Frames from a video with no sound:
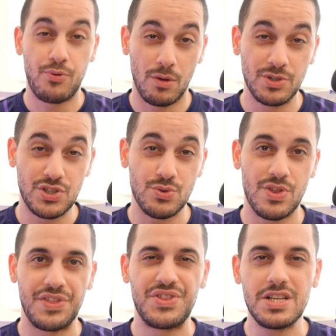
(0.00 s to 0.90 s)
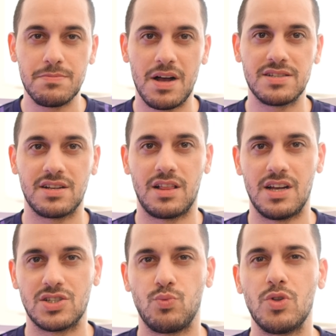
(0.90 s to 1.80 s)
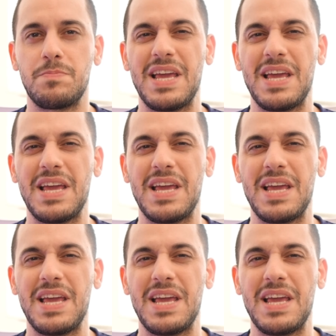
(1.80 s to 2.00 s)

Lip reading: promised you that this masterclass would